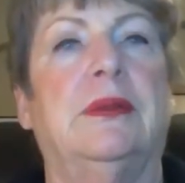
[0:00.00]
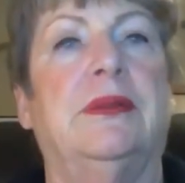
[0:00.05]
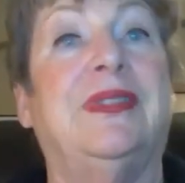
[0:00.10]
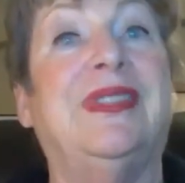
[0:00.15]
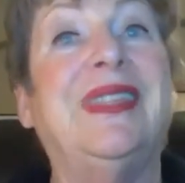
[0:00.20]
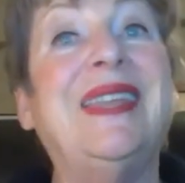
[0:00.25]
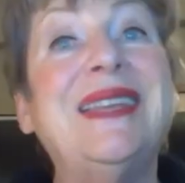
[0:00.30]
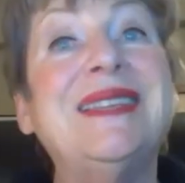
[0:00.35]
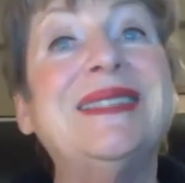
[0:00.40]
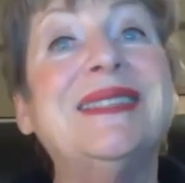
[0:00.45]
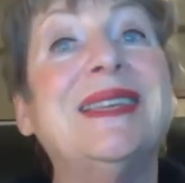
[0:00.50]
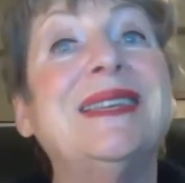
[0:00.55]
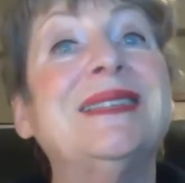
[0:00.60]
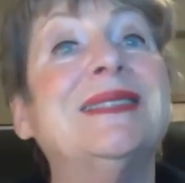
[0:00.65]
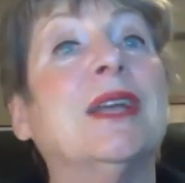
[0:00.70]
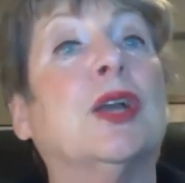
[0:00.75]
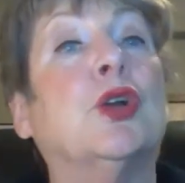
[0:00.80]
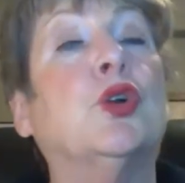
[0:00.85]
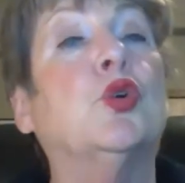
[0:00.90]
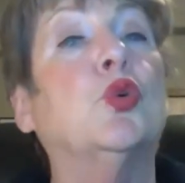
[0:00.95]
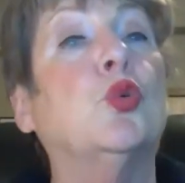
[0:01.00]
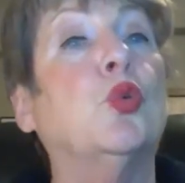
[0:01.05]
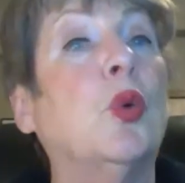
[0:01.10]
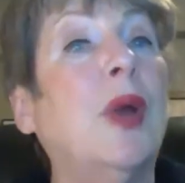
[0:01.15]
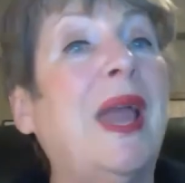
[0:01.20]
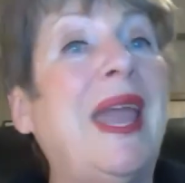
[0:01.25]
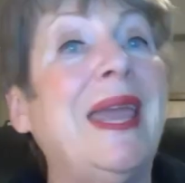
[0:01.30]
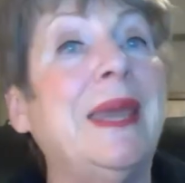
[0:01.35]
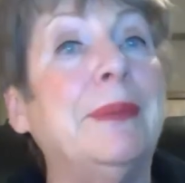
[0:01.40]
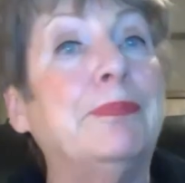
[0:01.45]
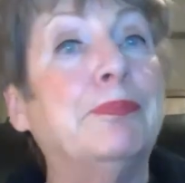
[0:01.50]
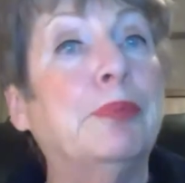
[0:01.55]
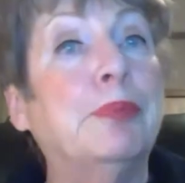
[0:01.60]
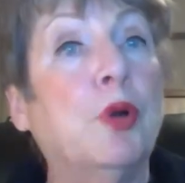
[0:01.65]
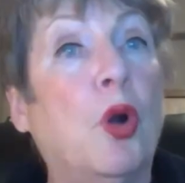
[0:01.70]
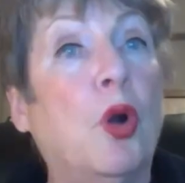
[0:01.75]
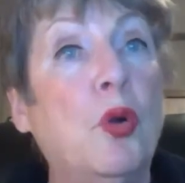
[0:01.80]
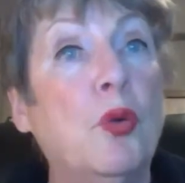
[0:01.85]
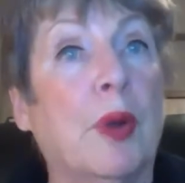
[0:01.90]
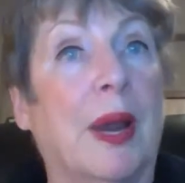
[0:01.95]
This is a great
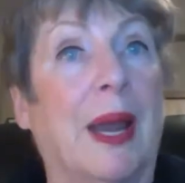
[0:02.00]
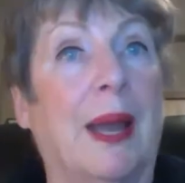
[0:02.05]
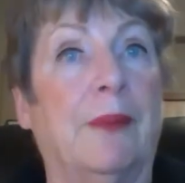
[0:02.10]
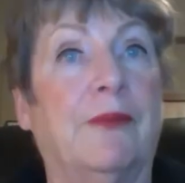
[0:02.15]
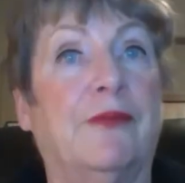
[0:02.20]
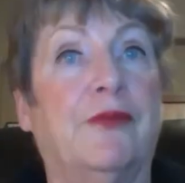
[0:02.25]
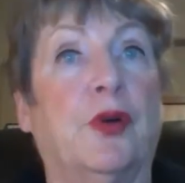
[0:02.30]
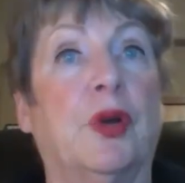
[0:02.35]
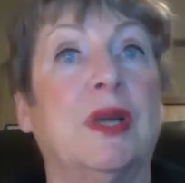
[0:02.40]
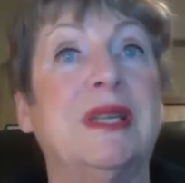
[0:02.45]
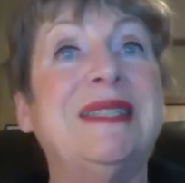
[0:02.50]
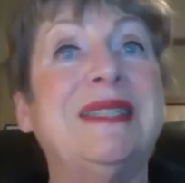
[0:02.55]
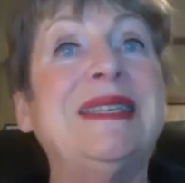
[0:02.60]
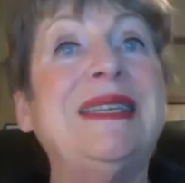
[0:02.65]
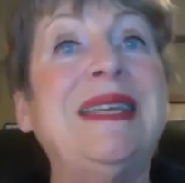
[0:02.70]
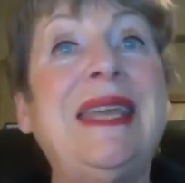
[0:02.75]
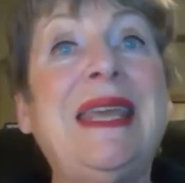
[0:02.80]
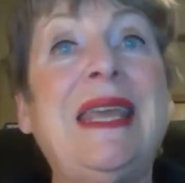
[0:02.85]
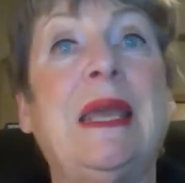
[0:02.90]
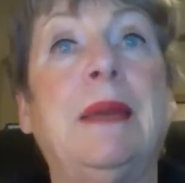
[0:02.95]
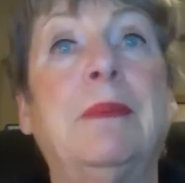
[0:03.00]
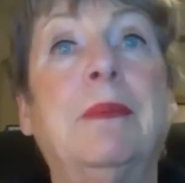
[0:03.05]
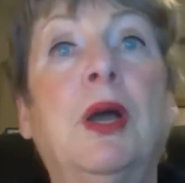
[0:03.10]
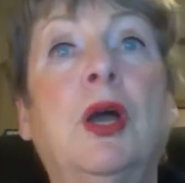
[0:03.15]
program for a team